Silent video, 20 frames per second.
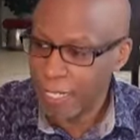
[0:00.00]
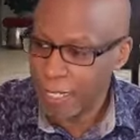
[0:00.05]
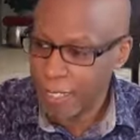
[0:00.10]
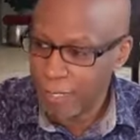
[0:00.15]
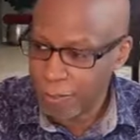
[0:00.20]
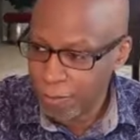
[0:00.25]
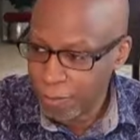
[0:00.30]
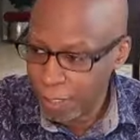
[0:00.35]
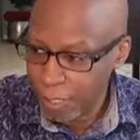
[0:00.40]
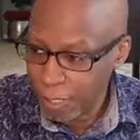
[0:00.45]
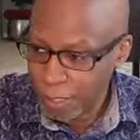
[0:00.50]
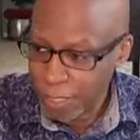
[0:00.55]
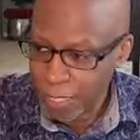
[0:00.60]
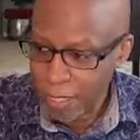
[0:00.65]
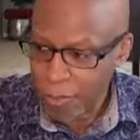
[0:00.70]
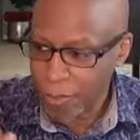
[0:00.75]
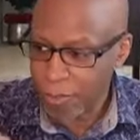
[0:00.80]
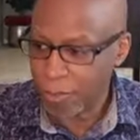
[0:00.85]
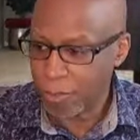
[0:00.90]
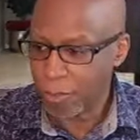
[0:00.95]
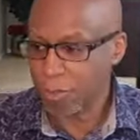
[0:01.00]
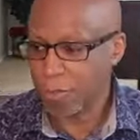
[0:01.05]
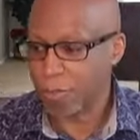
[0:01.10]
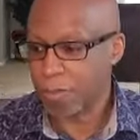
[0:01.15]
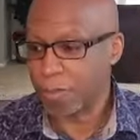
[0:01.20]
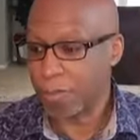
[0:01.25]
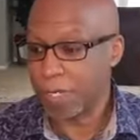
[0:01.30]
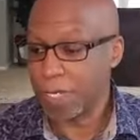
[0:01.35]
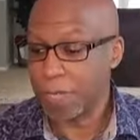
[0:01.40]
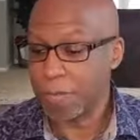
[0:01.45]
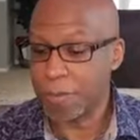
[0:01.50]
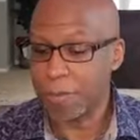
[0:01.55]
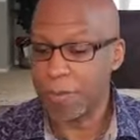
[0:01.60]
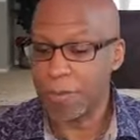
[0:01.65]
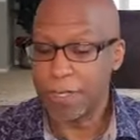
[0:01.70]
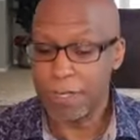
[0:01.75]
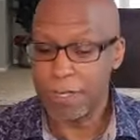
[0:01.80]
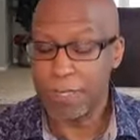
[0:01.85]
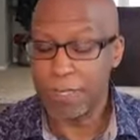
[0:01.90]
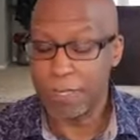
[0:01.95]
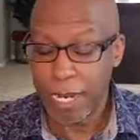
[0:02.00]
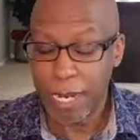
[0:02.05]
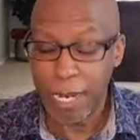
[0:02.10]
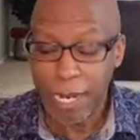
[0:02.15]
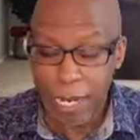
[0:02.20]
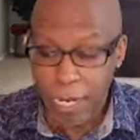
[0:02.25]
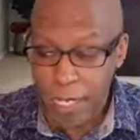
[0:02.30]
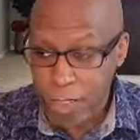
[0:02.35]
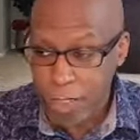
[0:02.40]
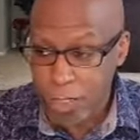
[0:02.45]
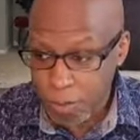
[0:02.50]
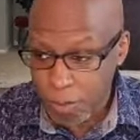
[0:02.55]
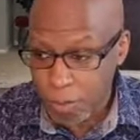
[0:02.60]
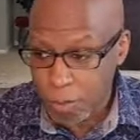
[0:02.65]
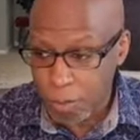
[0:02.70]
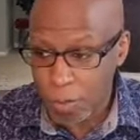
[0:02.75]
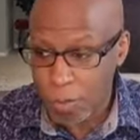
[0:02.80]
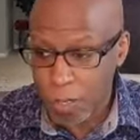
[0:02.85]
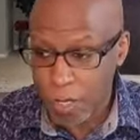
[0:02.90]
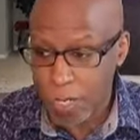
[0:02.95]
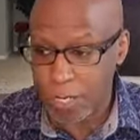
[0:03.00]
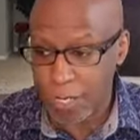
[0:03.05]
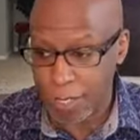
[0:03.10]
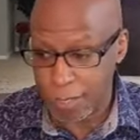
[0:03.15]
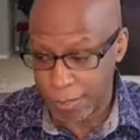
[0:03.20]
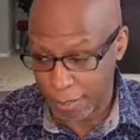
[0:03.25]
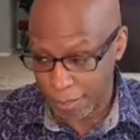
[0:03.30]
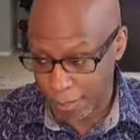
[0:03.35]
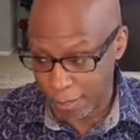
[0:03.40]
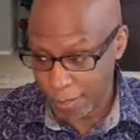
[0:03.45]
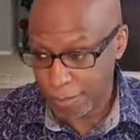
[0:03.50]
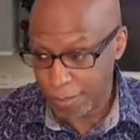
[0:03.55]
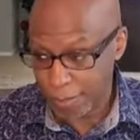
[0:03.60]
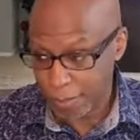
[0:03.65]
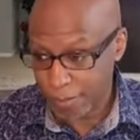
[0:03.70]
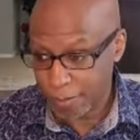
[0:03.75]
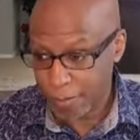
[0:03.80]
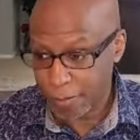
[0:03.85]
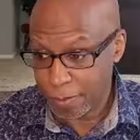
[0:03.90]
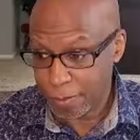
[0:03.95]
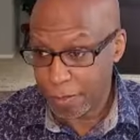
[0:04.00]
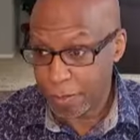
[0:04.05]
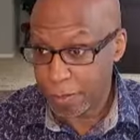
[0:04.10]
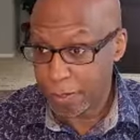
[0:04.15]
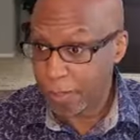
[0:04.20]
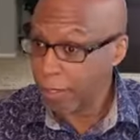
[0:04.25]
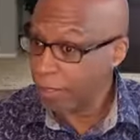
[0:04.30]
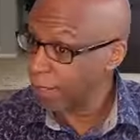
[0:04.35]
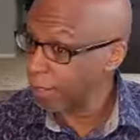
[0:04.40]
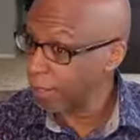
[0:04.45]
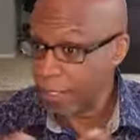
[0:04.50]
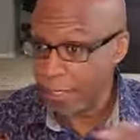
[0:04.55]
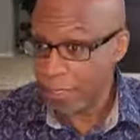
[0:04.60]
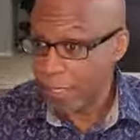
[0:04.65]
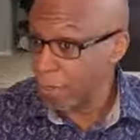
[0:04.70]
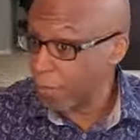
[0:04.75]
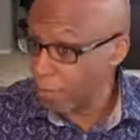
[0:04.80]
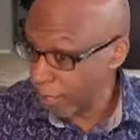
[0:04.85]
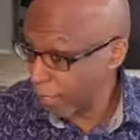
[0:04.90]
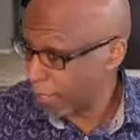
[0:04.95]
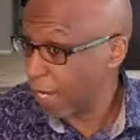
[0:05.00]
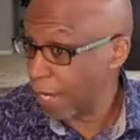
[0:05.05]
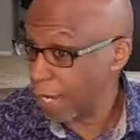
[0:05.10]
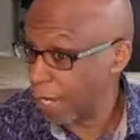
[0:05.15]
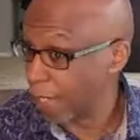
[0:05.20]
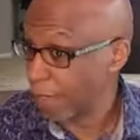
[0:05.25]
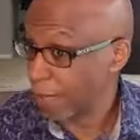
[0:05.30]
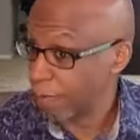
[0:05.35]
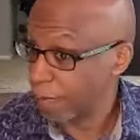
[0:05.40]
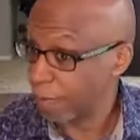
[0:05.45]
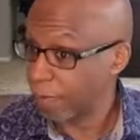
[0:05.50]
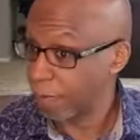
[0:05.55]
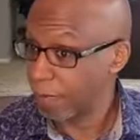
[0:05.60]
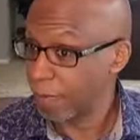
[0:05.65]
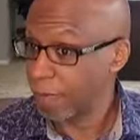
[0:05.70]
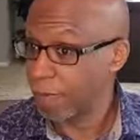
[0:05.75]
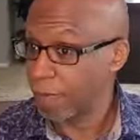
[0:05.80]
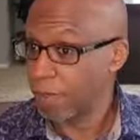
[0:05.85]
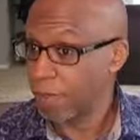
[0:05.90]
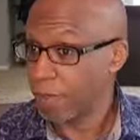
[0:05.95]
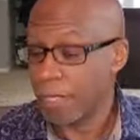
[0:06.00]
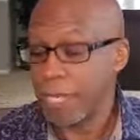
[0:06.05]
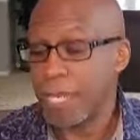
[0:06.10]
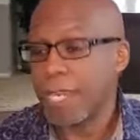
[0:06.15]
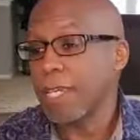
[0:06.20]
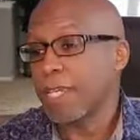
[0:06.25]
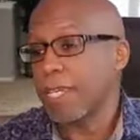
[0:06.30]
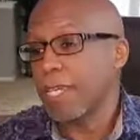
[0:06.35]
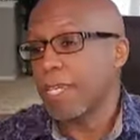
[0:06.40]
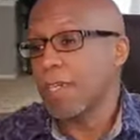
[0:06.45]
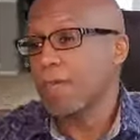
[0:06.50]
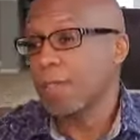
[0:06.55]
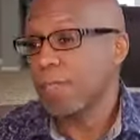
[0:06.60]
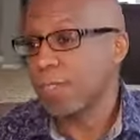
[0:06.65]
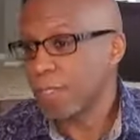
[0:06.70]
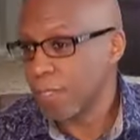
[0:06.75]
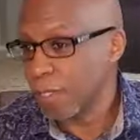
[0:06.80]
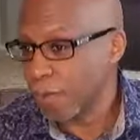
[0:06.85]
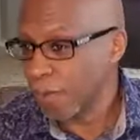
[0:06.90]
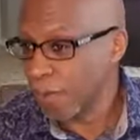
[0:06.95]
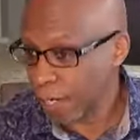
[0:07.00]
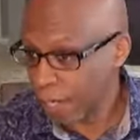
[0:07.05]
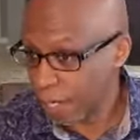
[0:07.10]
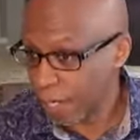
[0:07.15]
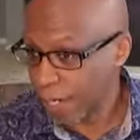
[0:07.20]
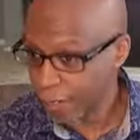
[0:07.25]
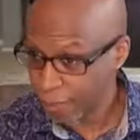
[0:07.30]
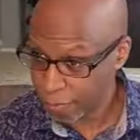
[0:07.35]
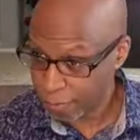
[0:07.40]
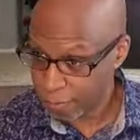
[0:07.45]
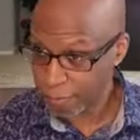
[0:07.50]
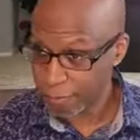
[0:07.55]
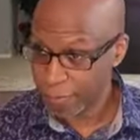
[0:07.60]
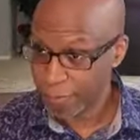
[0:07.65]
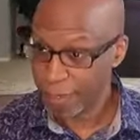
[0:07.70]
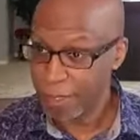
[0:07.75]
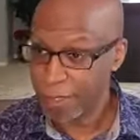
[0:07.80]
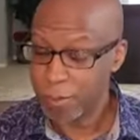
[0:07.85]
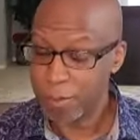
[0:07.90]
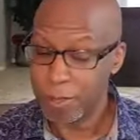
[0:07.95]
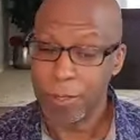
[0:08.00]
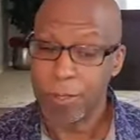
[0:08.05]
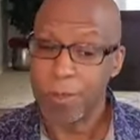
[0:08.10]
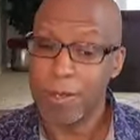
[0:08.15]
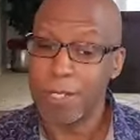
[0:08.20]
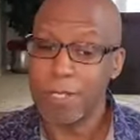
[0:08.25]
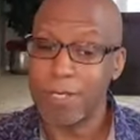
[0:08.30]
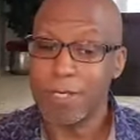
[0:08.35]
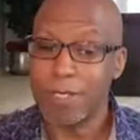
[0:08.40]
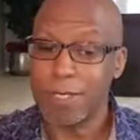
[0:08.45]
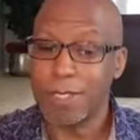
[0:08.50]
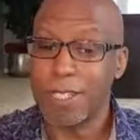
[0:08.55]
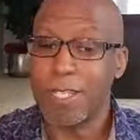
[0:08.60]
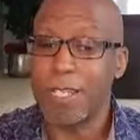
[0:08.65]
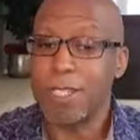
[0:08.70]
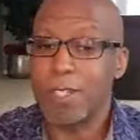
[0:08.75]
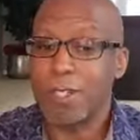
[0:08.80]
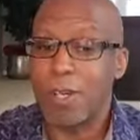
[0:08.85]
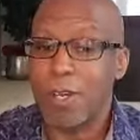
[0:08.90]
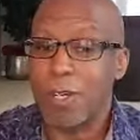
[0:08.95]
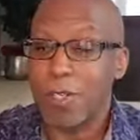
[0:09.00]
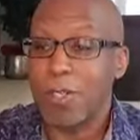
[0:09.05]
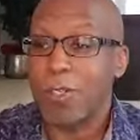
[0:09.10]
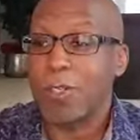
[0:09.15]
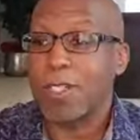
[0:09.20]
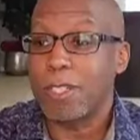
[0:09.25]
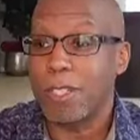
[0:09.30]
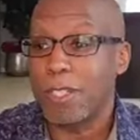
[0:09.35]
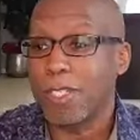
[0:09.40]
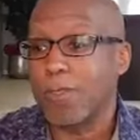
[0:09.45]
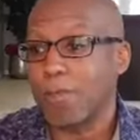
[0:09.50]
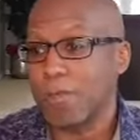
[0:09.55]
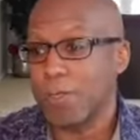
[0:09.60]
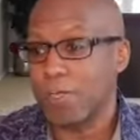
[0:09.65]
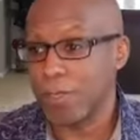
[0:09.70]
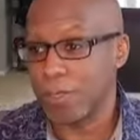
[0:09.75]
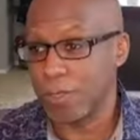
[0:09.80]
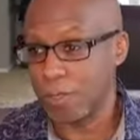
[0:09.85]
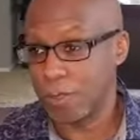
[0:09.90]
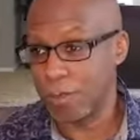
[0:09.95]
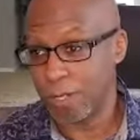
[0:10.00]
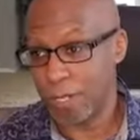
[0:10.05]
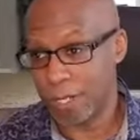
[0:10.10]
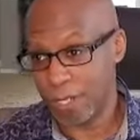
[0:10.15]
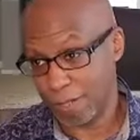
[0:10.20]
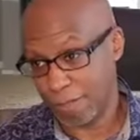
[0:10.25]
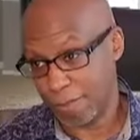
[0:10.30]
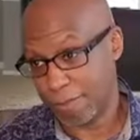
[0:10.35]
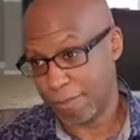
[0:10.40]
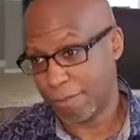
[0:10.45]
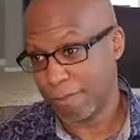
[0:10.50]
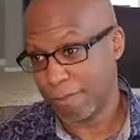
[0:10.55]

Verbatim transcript: and reach out to those people in tangible ways to the extent that we can. Yes. You can't give what you don't have. Right. The question is, can are you going to give what you do have?